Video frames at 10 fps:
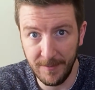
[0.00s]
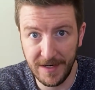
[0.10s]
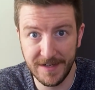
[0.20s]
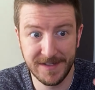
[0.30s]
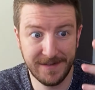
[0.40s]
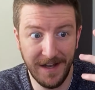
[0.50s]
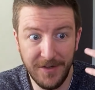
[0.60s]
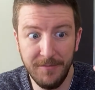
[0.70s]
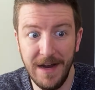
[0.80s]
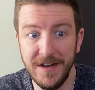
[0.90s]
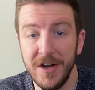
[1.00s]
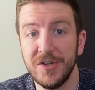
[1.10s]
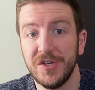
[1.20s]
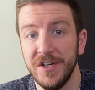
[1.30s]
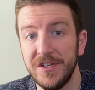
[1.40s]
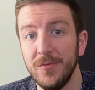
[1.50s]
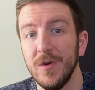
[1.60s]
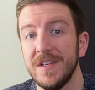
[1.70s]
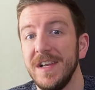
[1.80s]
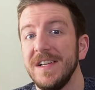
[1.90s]
because then you might adjust your
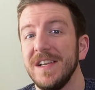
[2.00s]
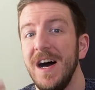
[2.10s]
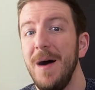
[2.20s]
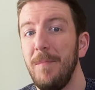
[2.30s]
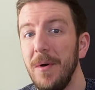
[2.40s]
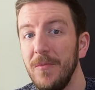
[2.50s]
wick size up